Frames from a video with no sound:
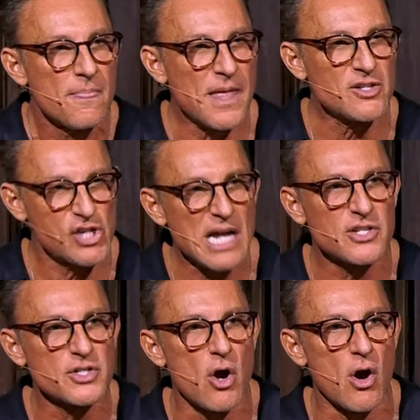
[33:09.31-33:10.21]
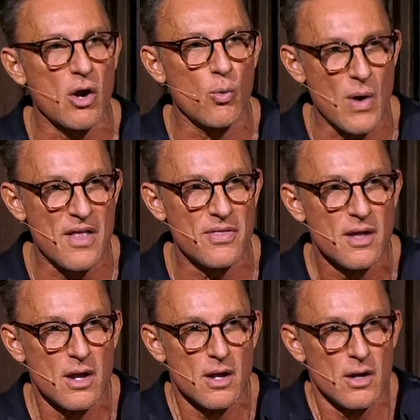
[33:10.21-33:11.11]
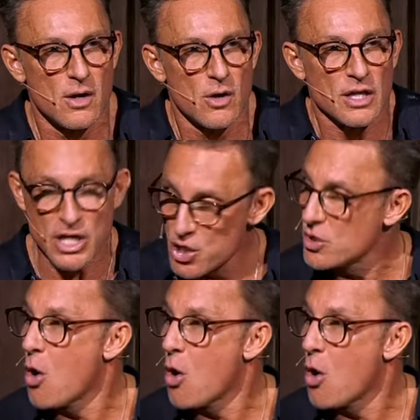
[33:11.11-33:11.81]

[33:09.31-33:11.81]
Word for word: then chances are when you